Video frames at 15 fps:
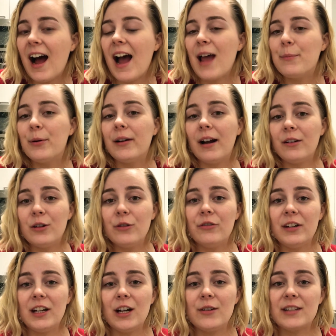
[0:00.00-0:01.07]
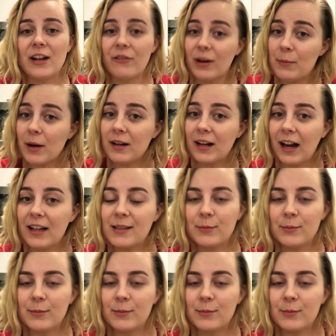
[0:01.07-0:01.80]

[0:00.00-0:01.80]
I put out new videos every Monday.